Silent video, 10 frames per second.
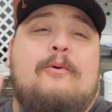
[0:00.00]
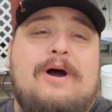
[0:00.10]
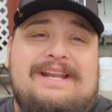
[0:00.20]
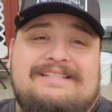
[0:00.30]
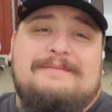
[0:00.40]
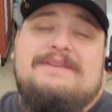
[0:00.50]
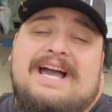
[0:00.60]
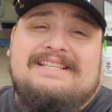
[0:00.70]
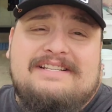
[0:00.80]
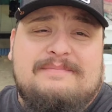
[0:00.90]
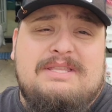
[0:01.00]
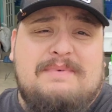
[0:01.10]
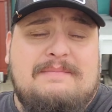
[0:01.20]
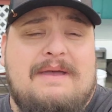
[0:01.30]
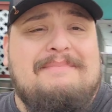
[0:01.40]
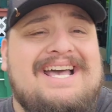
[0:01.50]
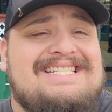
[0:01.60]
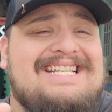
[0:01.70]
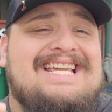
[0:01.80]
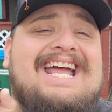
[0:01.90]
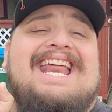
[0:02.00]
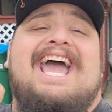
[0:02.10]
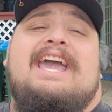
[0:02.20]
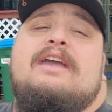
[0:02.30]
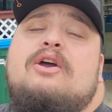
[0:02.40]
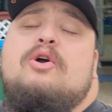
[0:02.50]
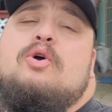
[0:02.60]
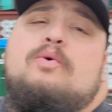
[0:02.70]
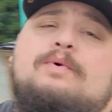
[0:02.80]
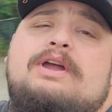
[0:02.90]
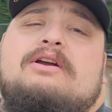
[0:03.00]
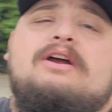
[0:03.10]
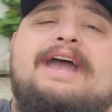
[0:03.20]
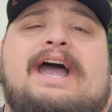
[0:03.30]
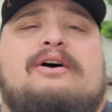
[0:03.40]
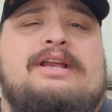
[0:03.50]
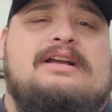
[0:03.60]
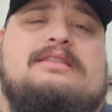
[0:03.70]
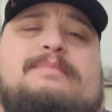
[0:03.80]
What is up, guys? It is me, the Big Man Bassing. Today we are out here at the